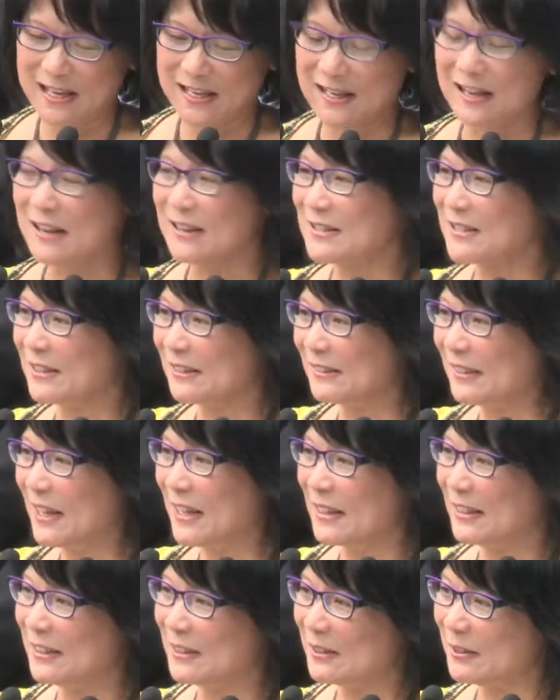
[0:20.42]
Councillor
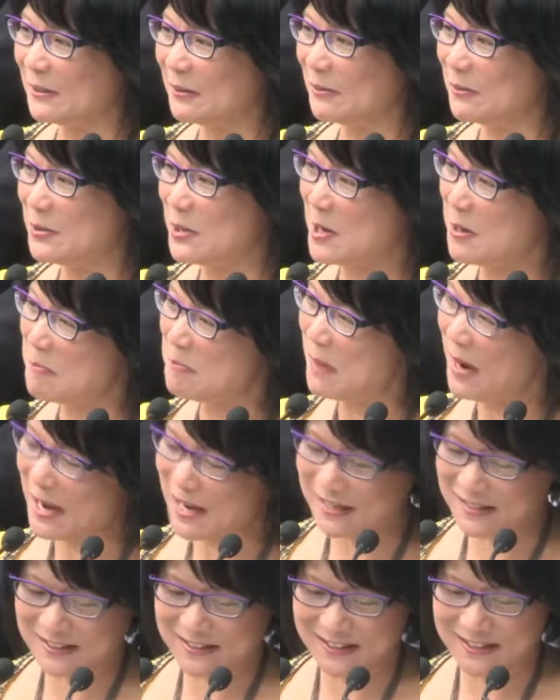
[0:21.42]
Layton, dear
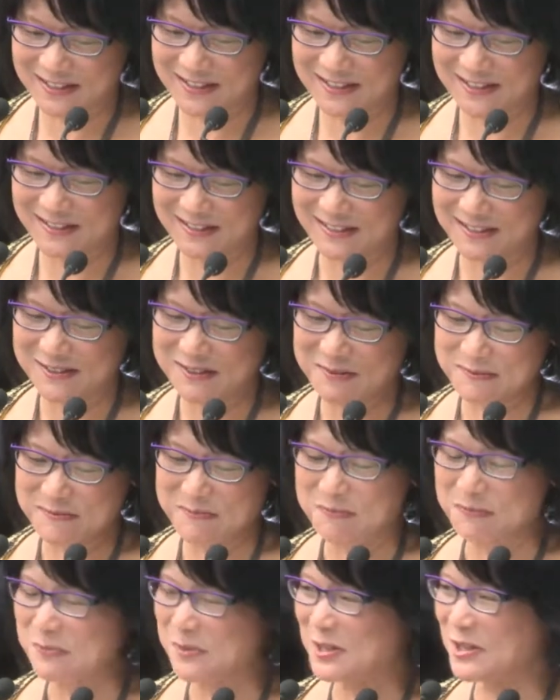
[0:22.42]
Mike,
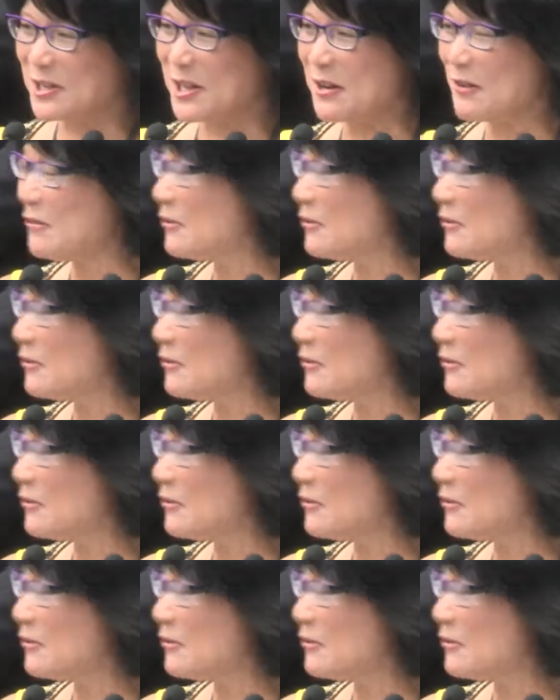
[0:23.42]
Mister